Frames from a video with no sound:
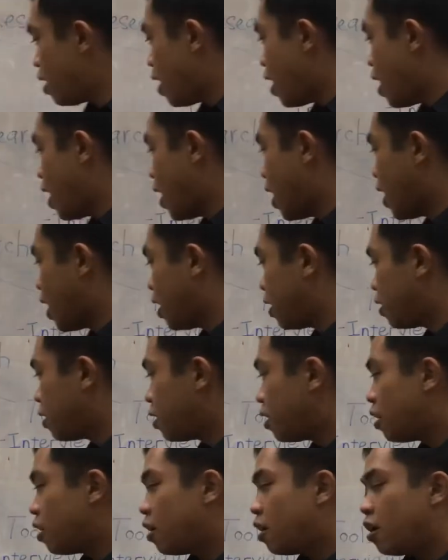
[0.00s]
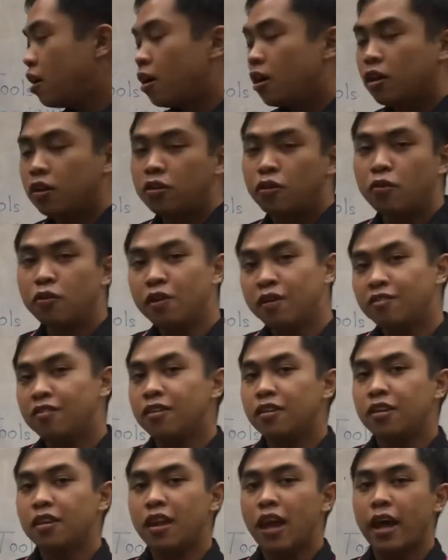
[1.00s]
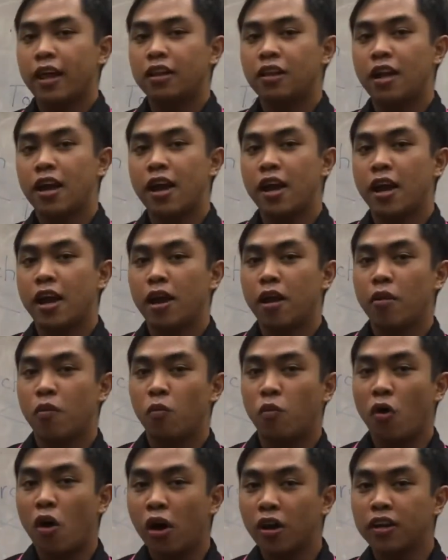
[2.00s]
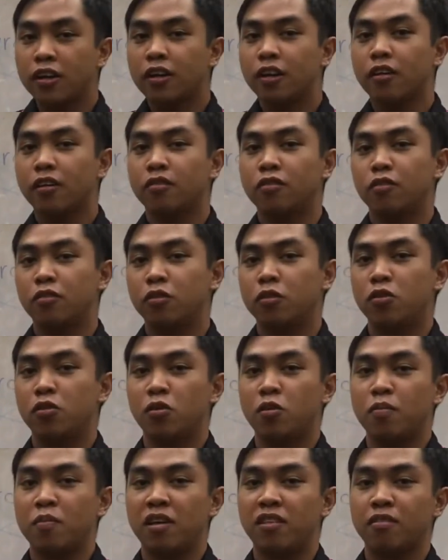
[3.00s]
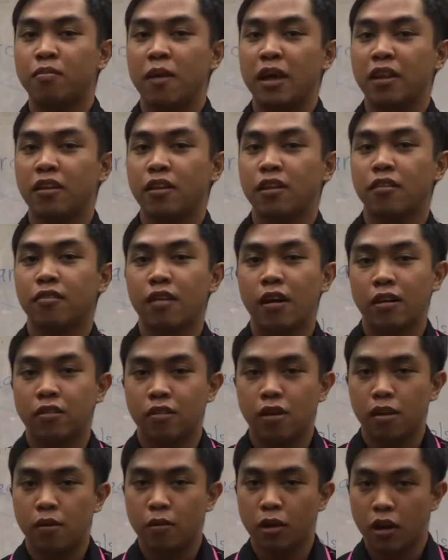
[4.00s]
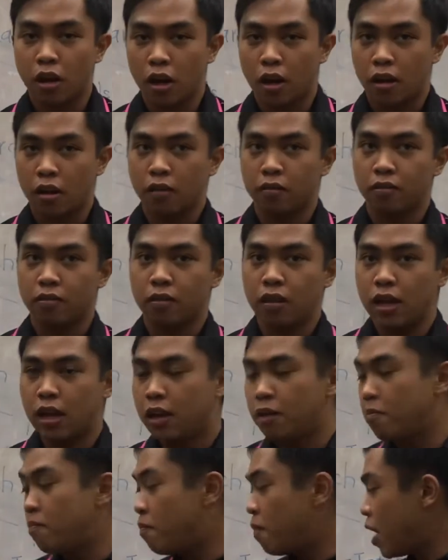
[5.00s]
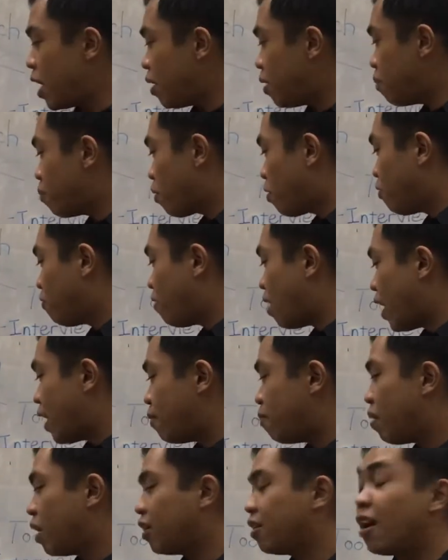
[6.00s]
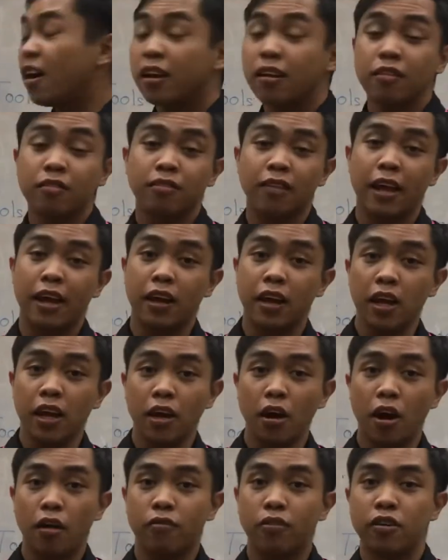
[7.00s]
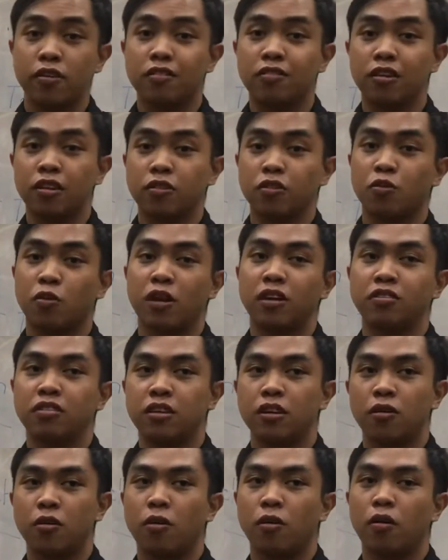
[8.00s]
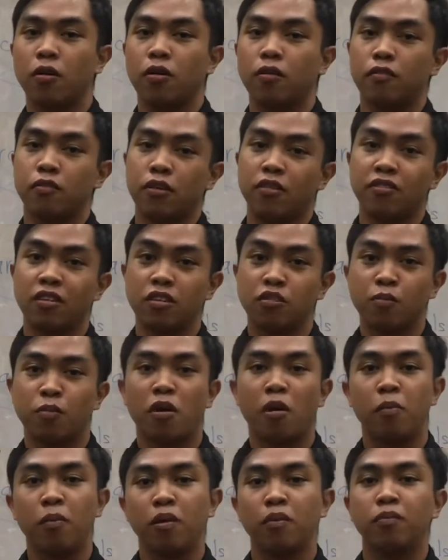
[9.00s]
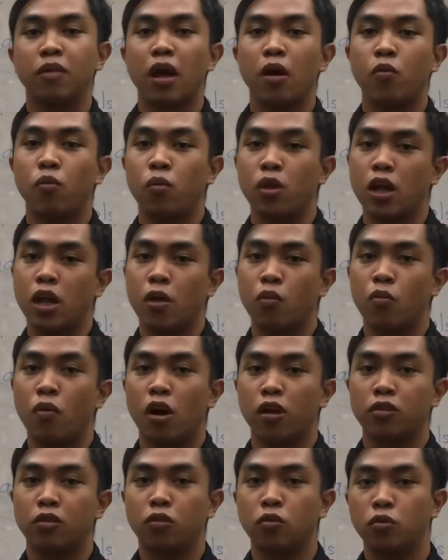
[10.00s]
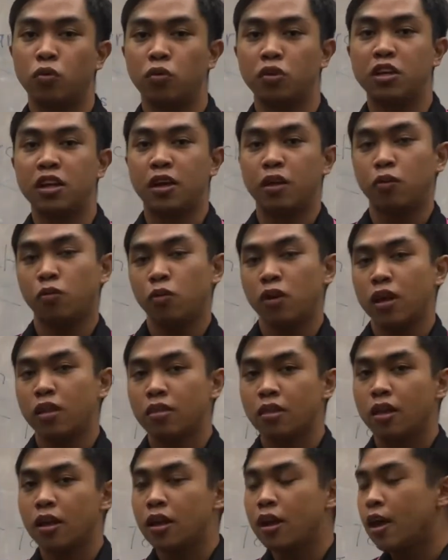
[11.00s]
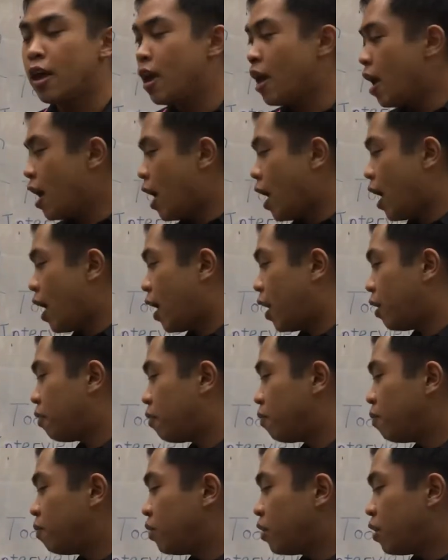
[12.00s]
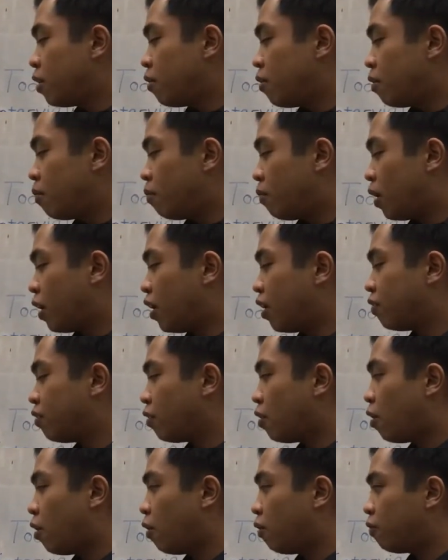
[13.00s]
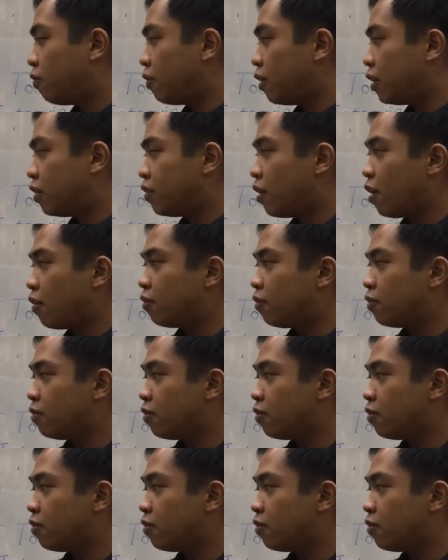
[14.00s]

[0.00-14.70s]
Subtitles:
And the reason that they want us to do mixed method is actually because it may provide better understanding of a research question or research problem that we want to deal with. And because of there's